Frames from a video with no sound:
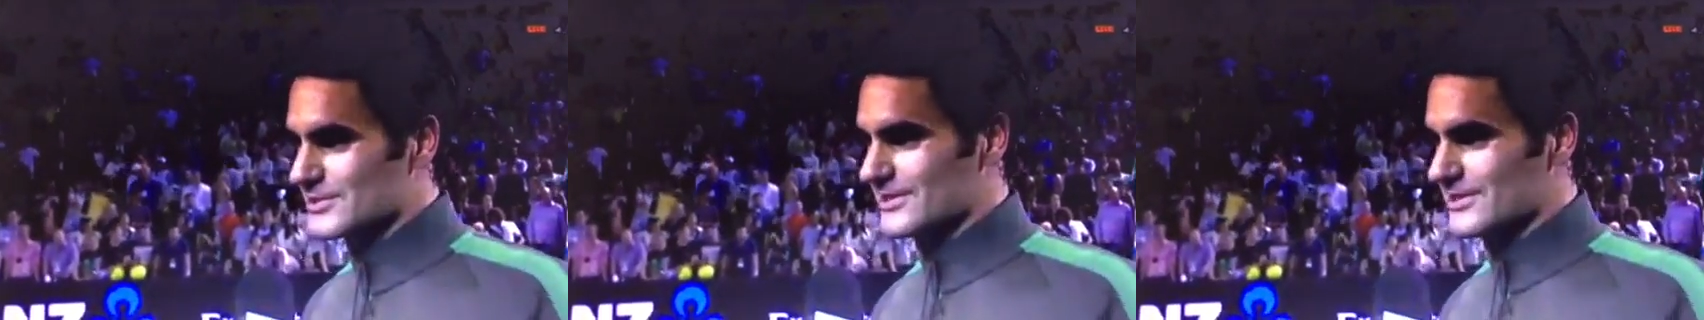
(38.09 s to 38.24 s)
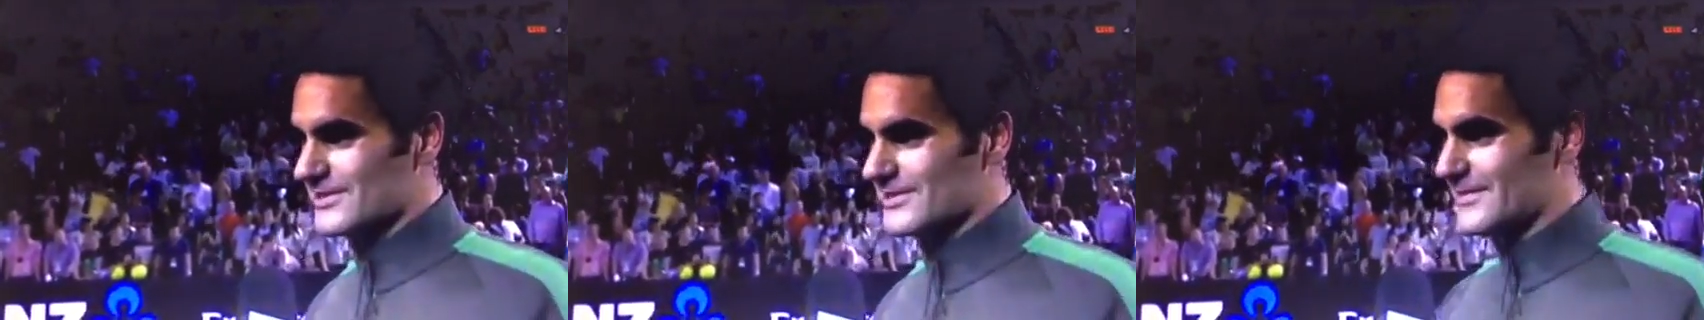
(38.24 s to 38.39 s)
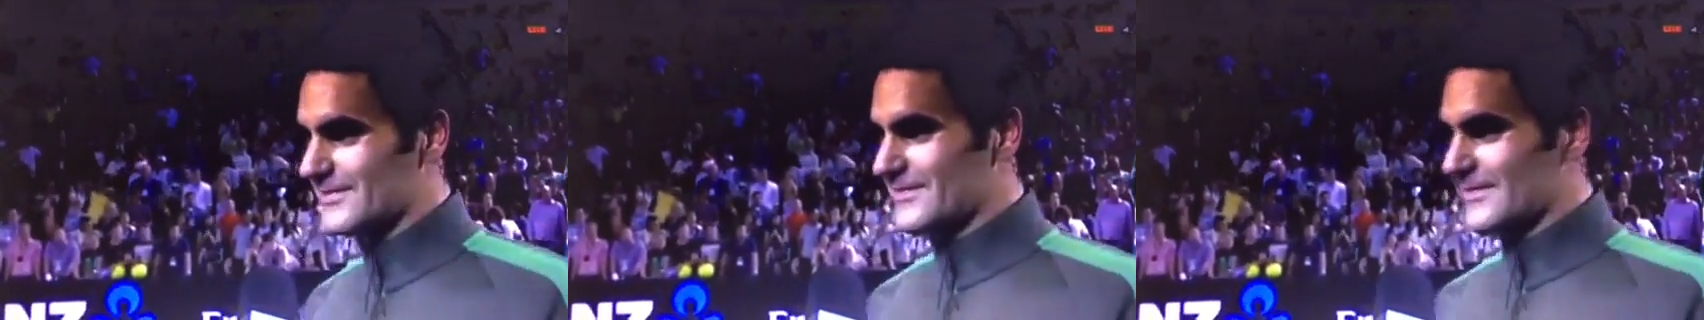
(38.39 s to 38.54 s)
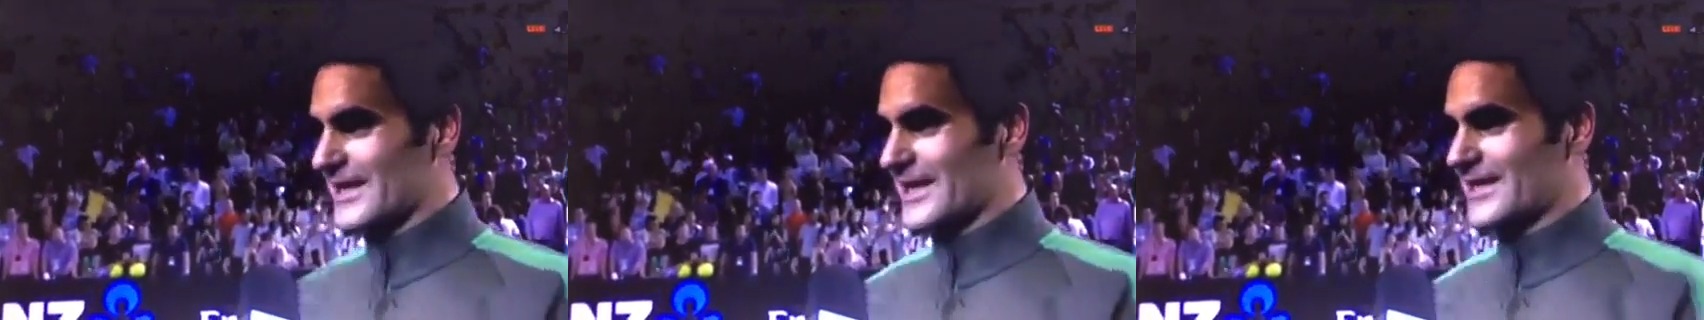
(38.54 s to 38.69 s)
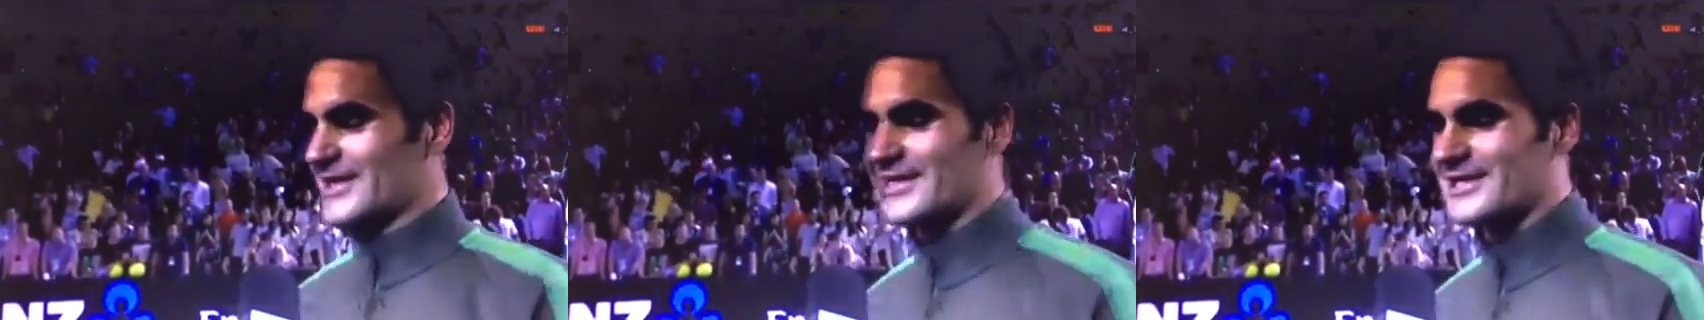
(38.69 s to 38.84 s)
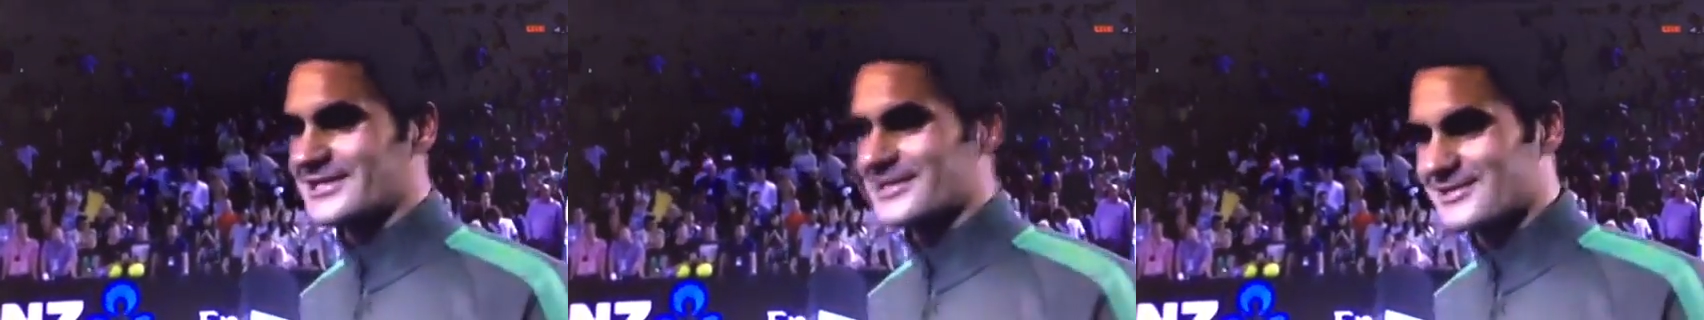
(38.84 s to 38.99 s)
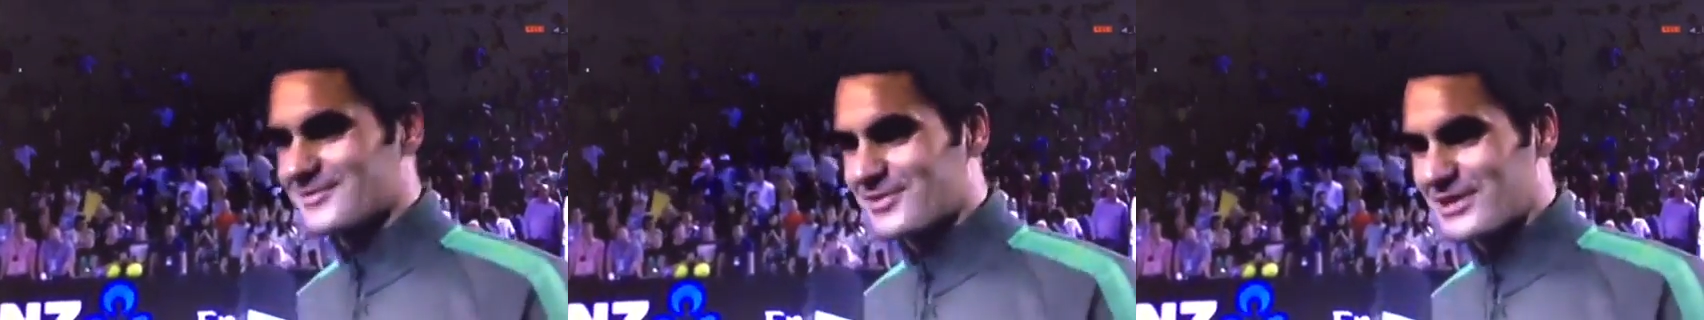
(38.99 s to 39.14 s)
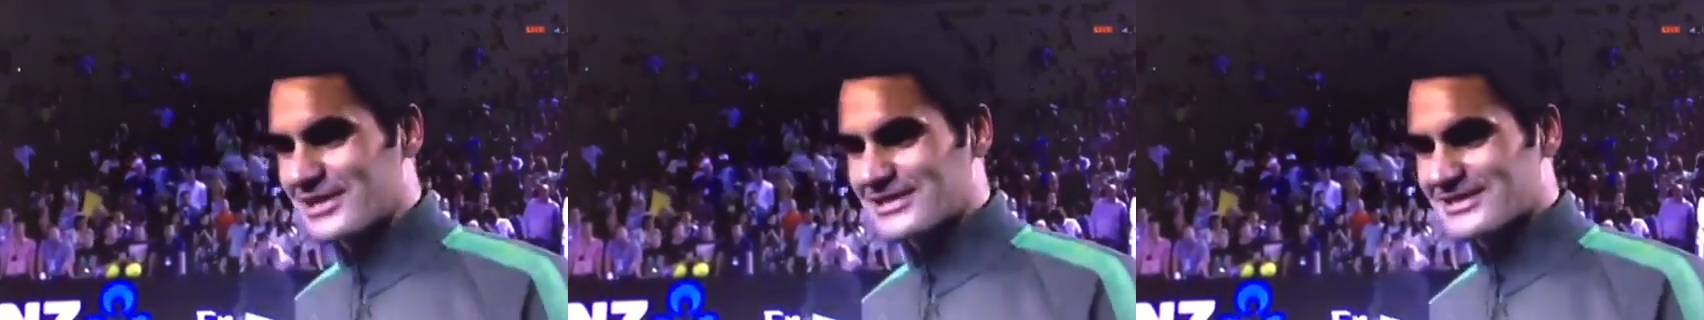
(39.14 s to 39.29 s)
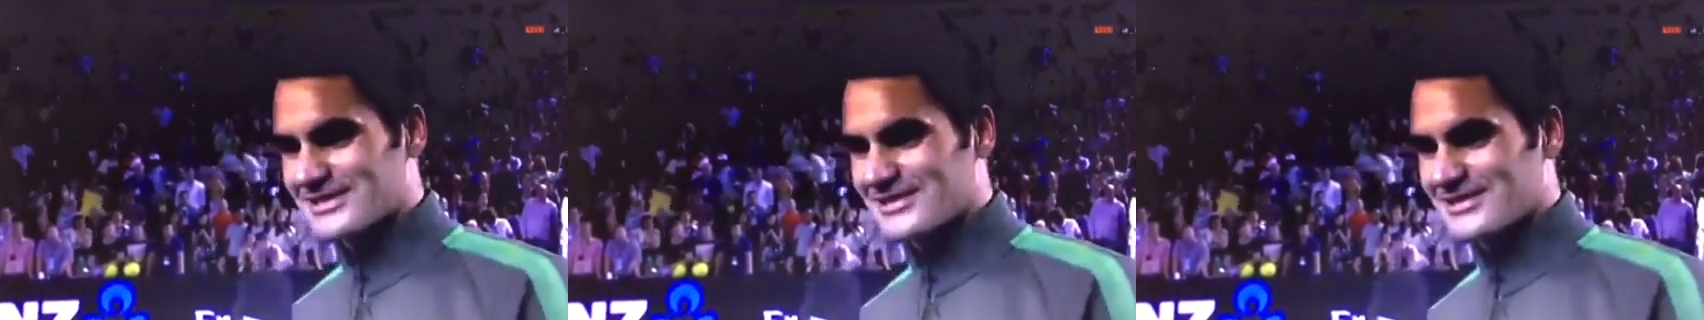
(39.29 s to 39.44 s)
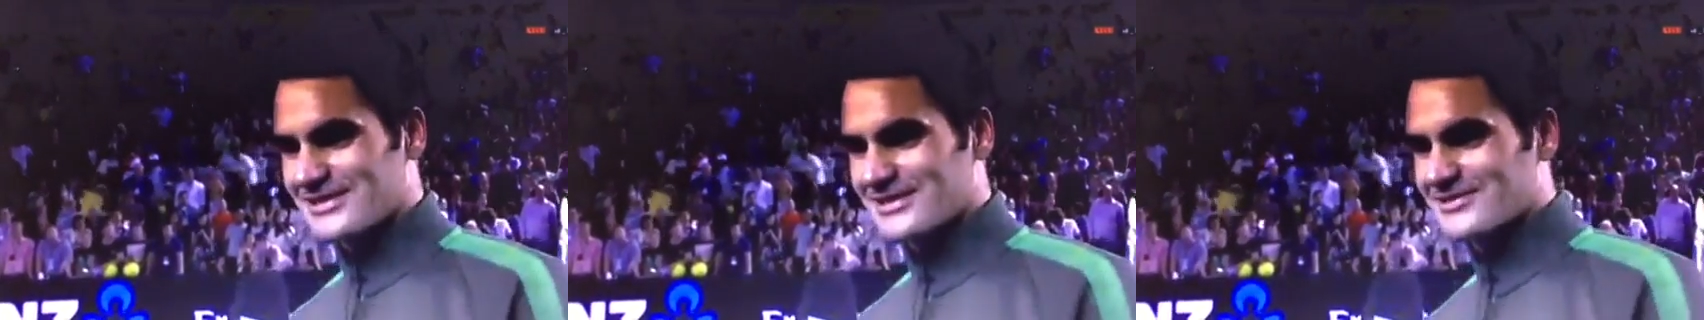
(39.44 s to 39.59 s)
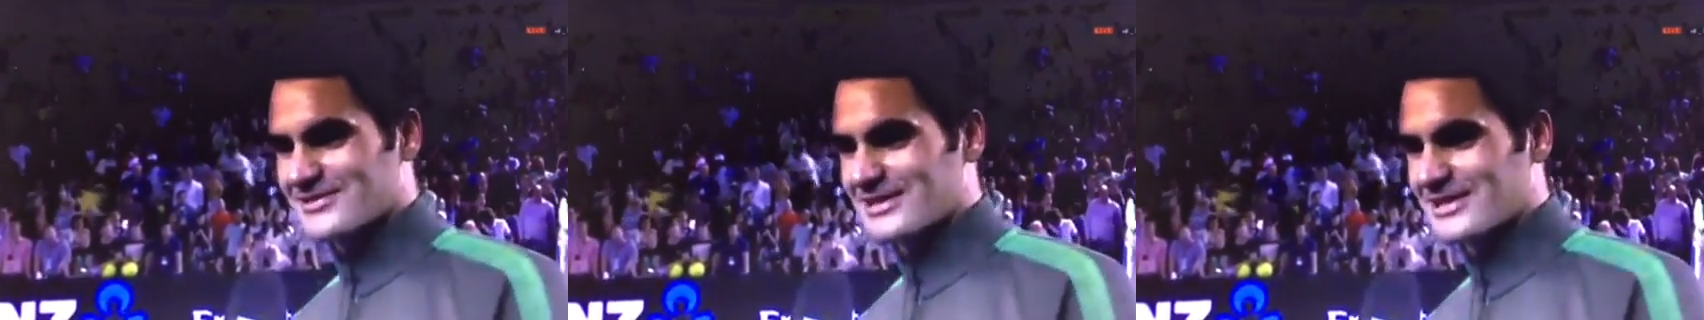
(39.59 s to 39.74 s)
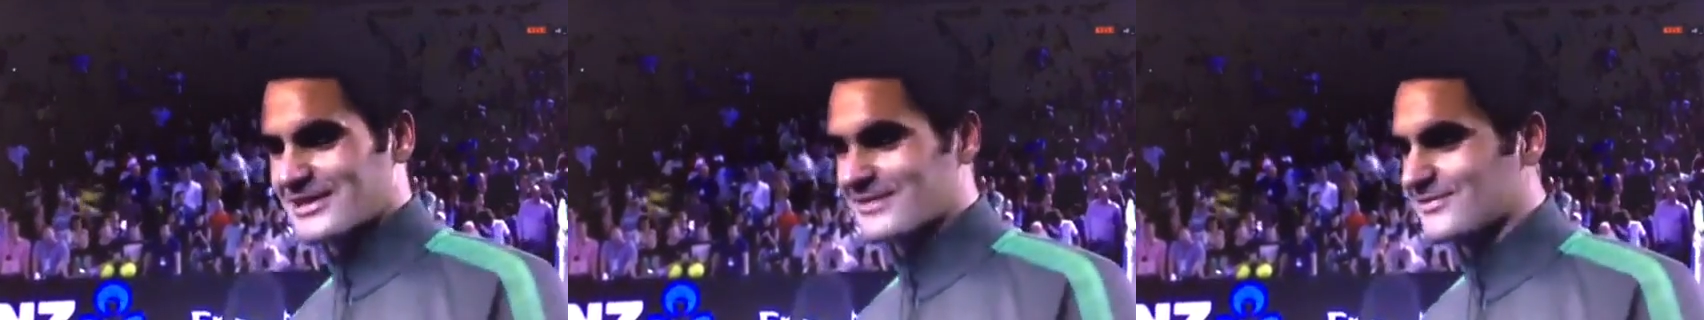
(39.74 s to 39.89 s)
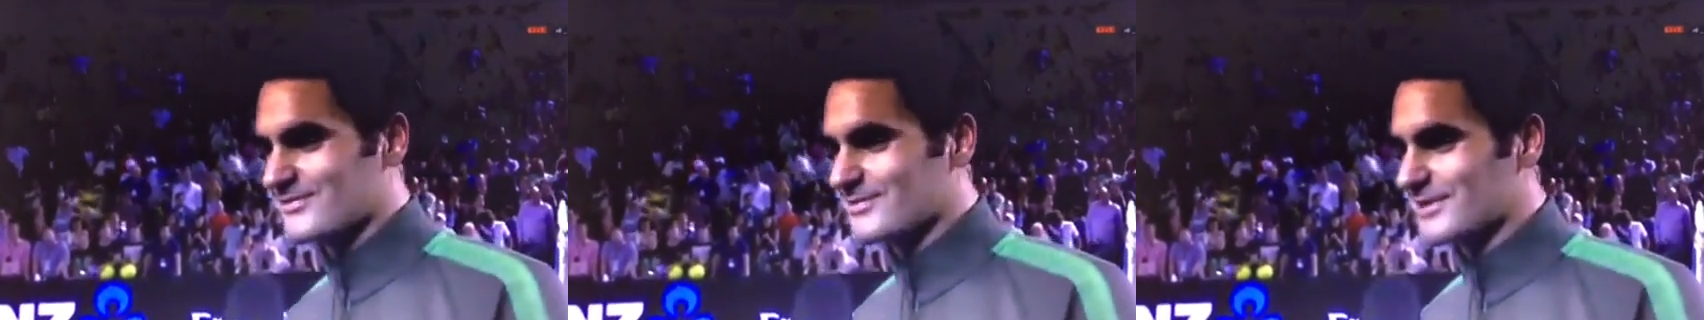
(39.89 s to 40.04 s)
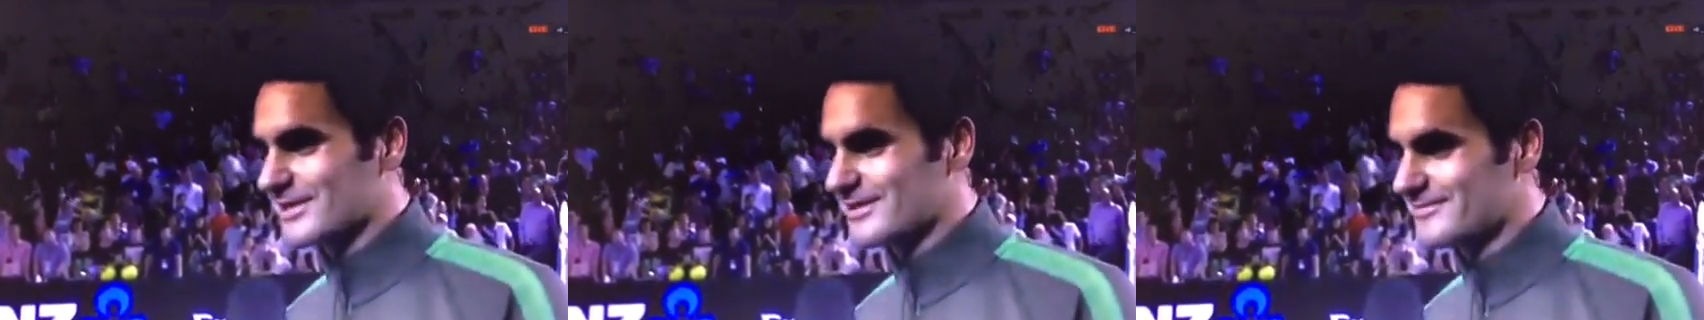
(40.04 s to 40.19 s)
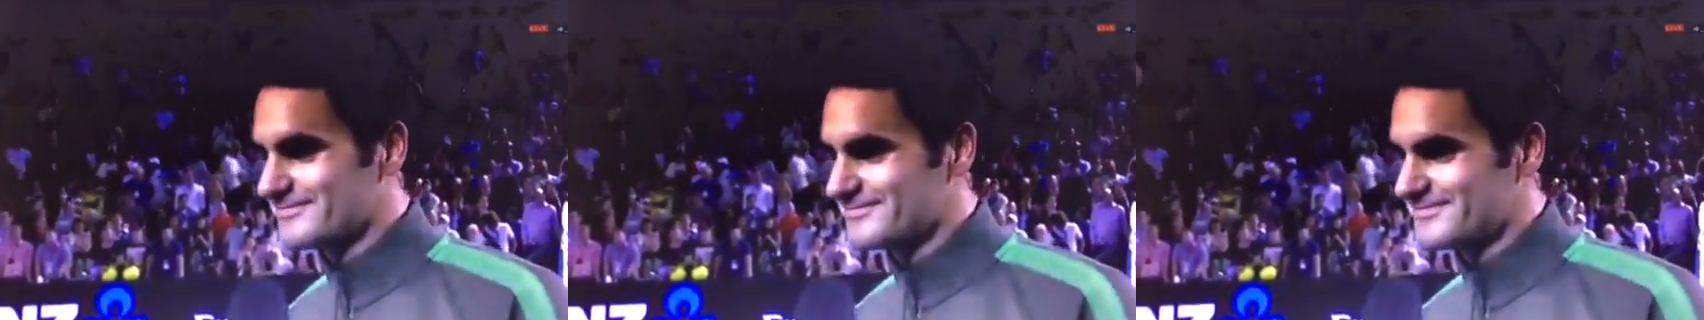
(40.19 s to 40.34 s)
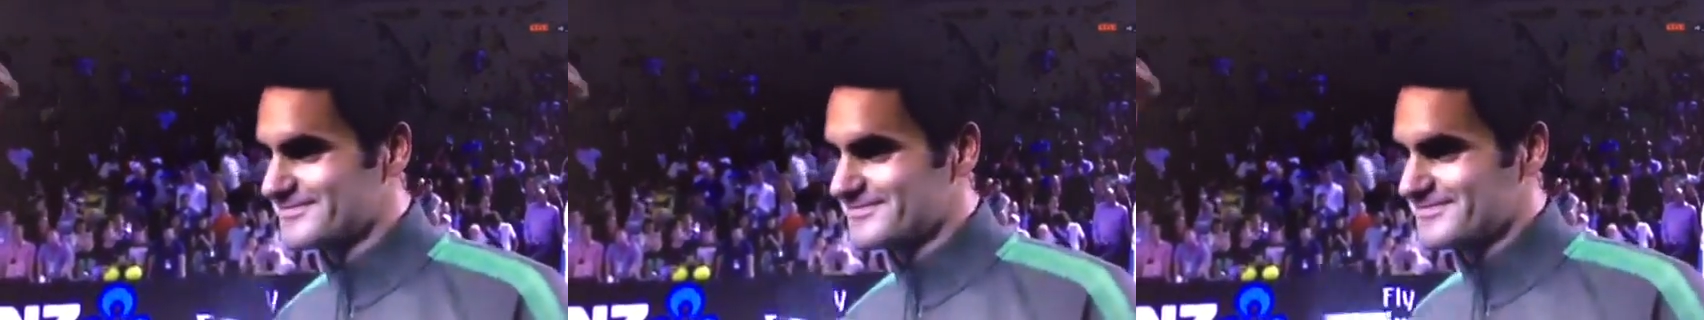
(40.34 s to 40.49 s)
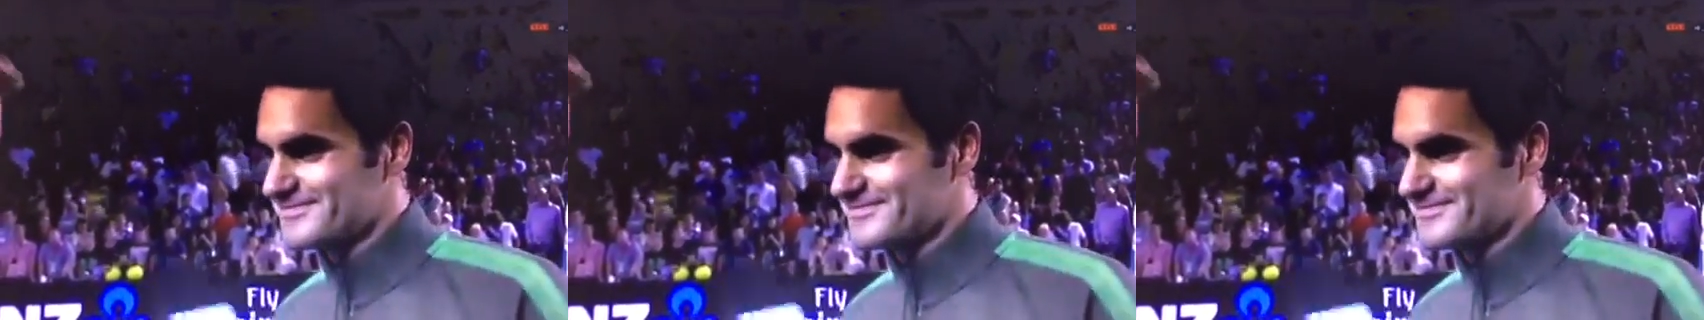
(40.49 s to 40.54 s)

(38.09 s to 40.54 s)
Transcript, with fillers: It was a, a nice surprise out here tonight for me.